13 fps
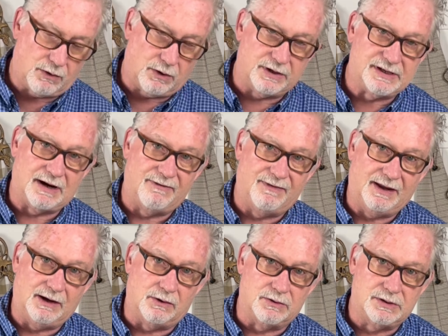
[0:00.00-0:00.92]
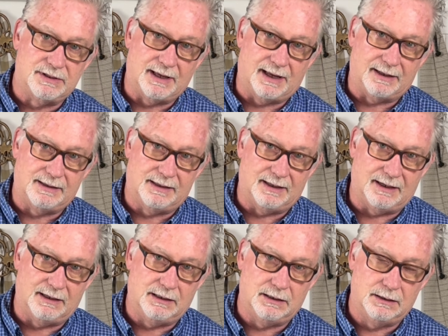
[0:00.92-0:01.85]
cross our fingers that
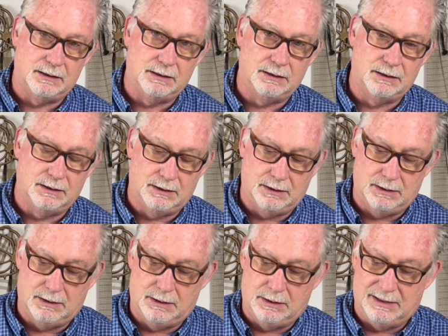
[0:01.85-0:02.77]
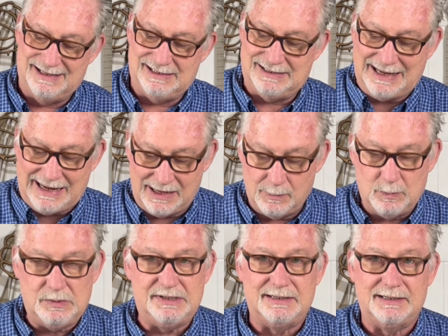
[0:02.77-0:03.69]
the
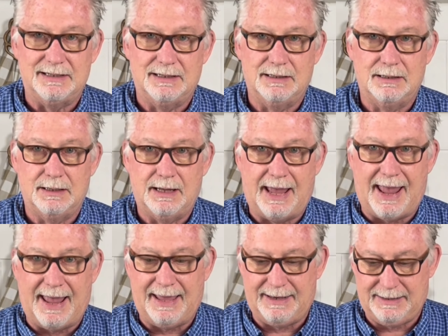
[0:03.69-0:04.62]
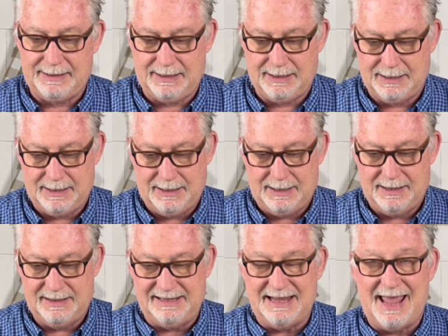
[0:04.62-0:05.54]
seams and
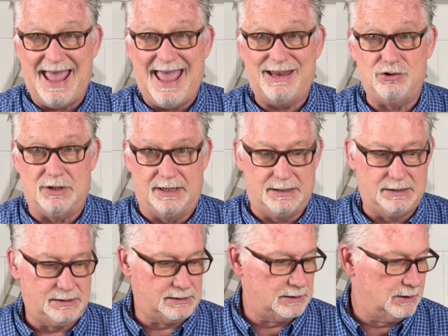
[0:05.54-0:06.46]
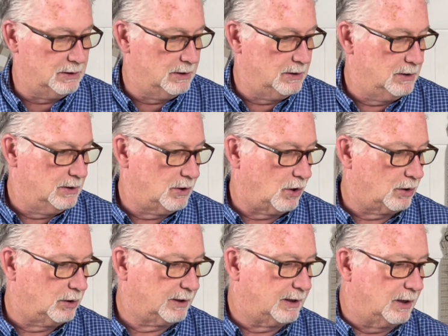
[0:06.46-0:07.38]
the edges are
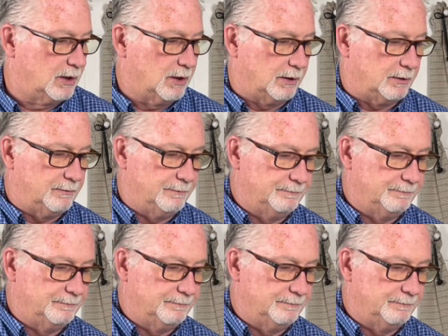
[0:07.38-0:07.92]
looking good.